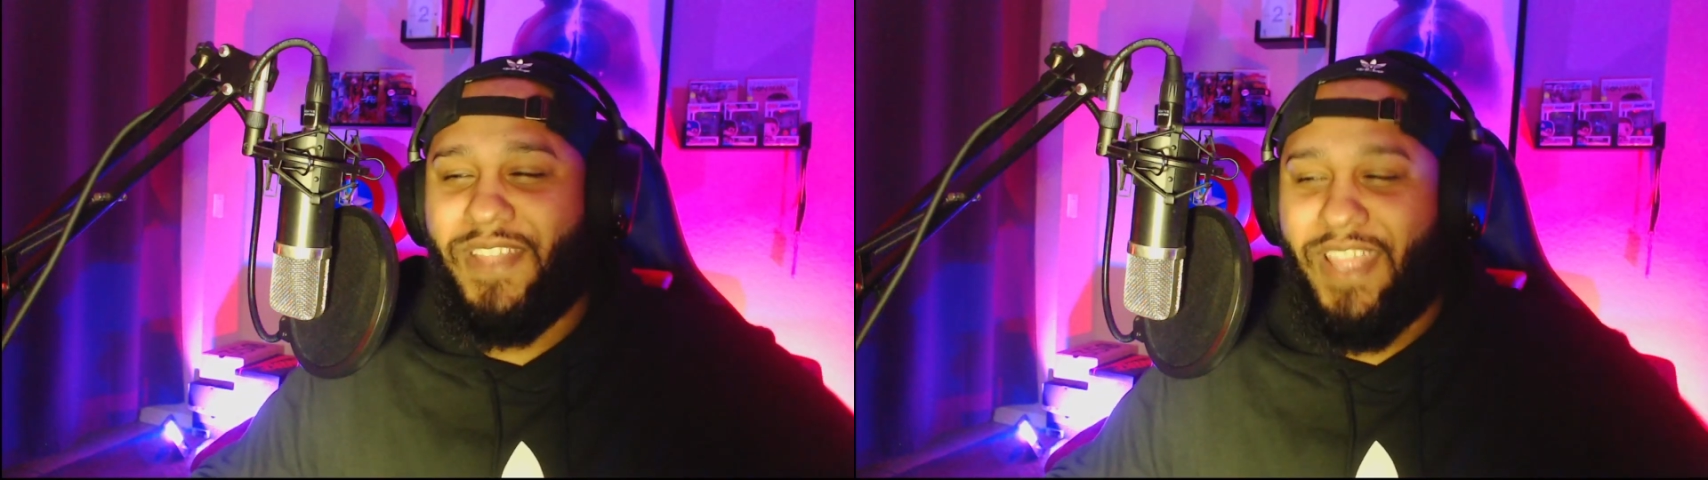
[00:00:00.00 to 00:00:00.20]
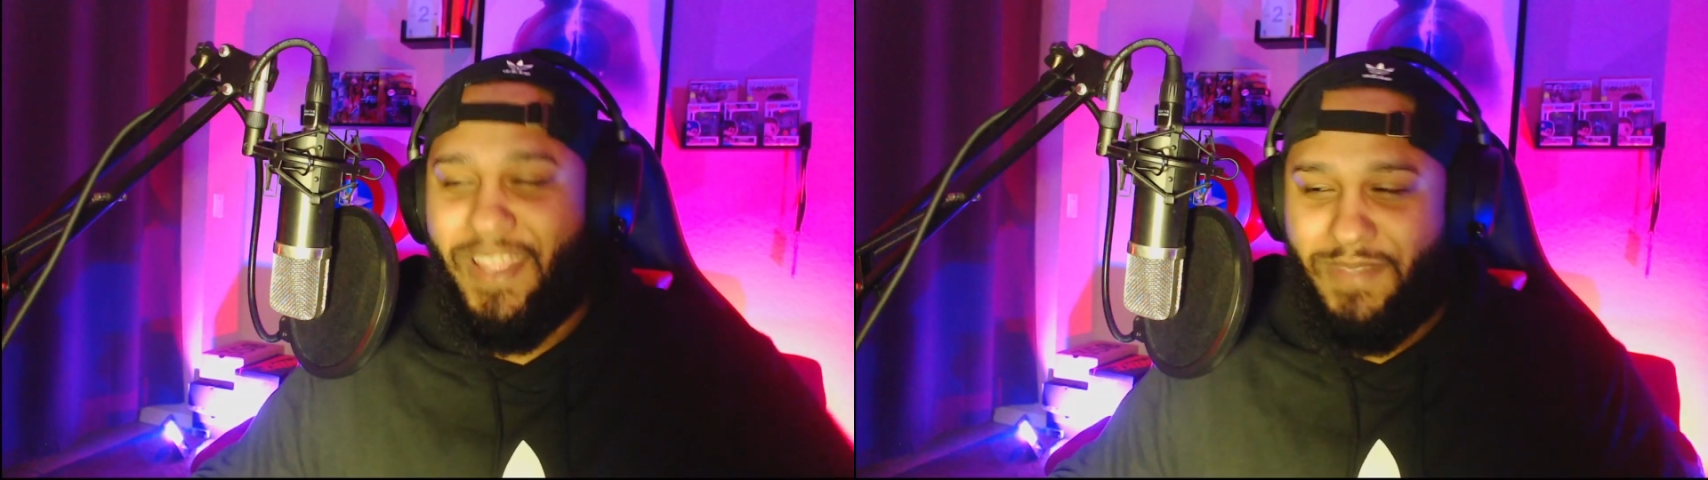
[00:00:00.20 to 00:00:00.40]

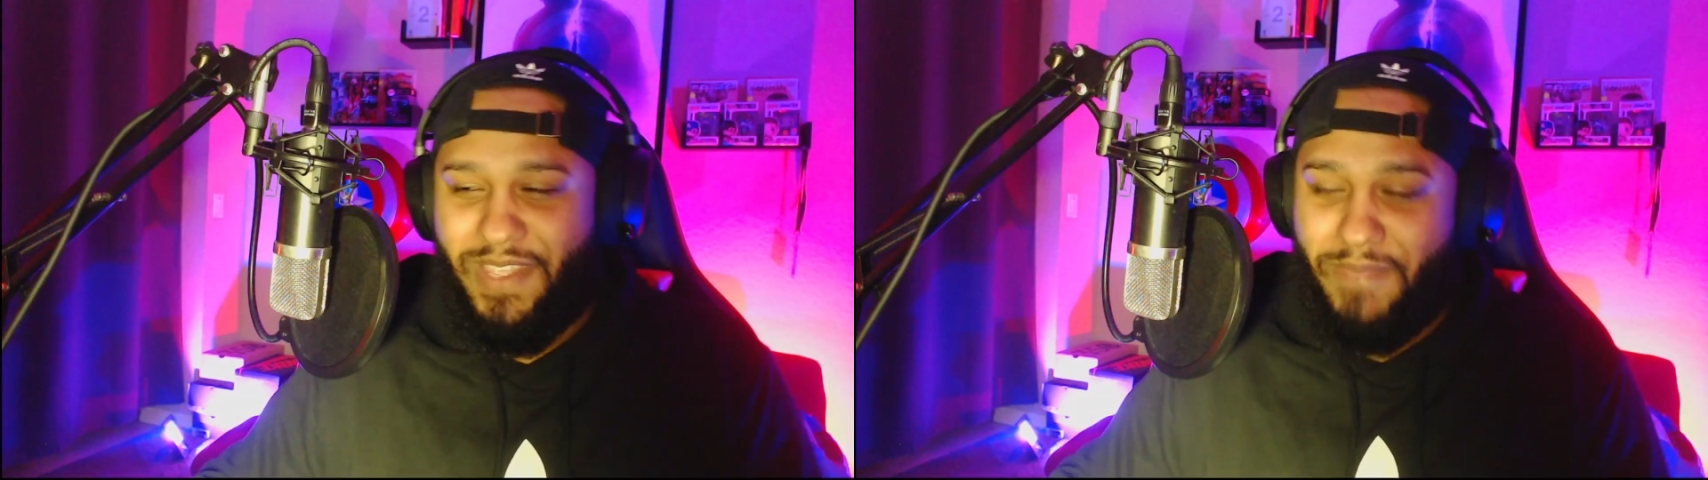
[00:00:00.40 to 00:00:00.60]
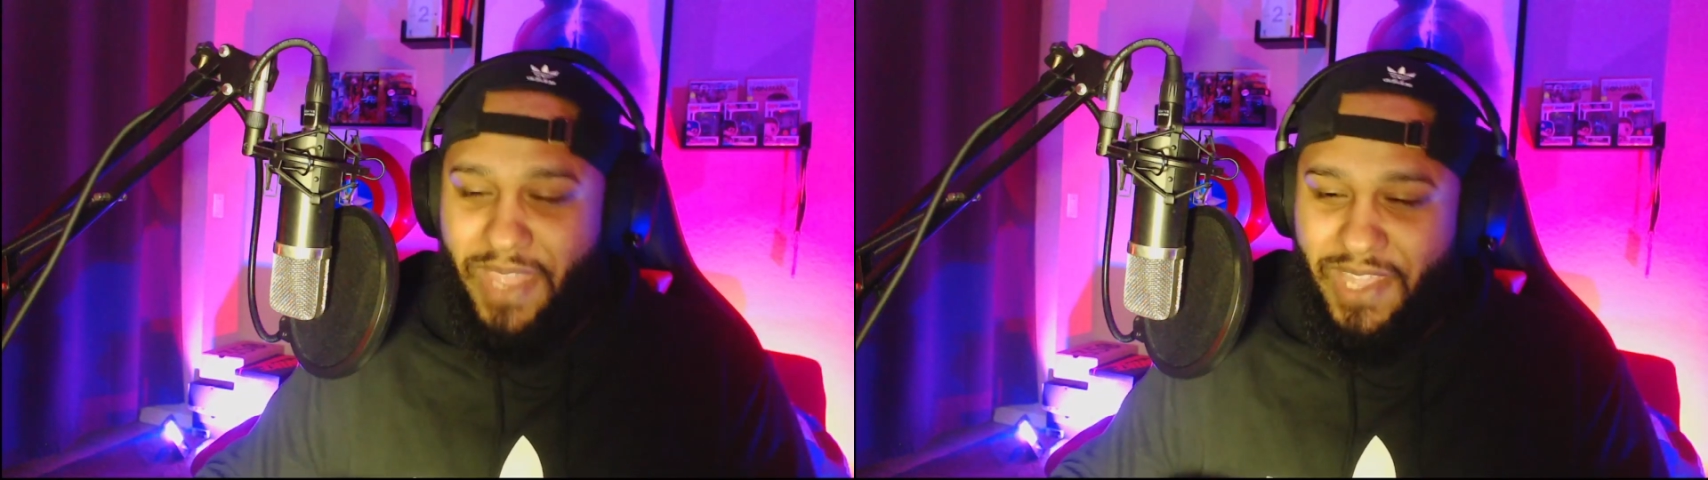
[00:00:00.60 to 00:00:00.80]
and be
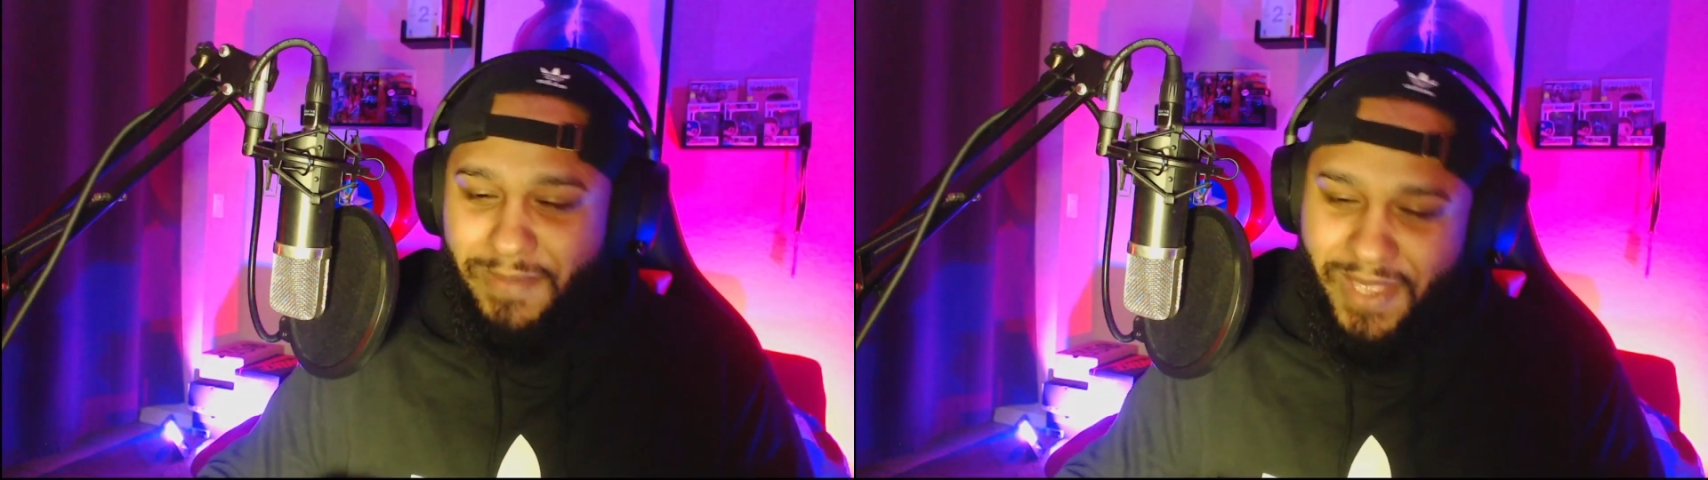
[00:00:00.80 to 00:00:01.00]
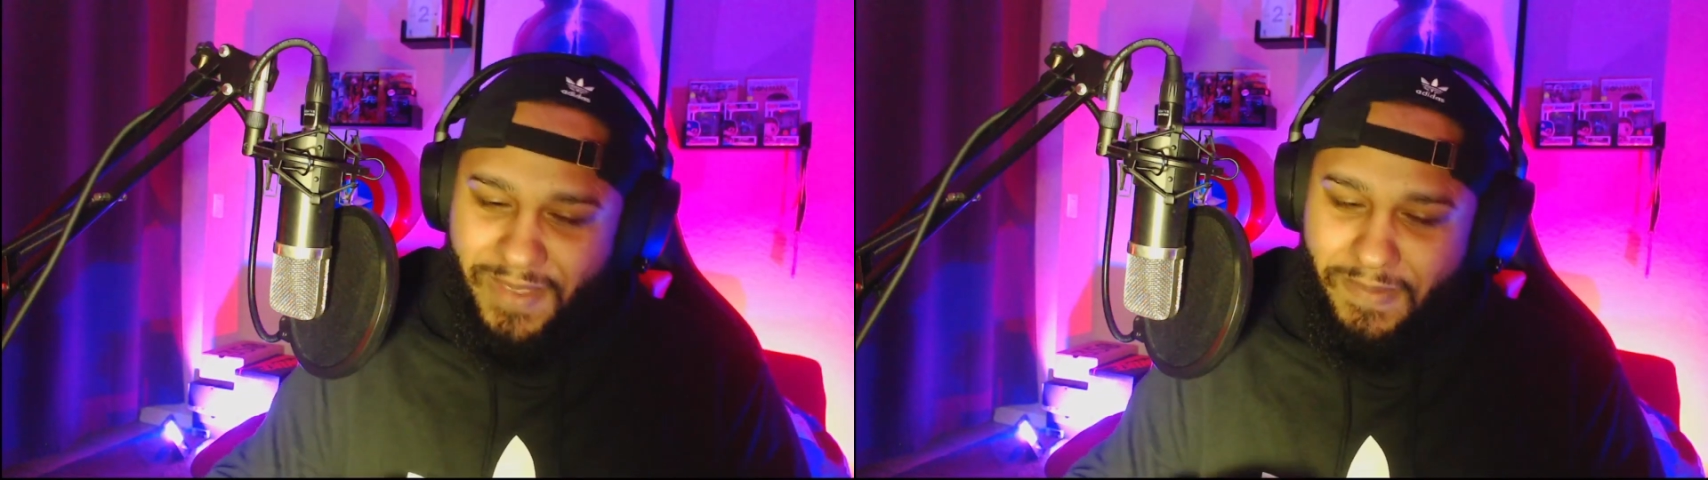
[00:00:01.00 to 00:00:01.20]
amazed by it.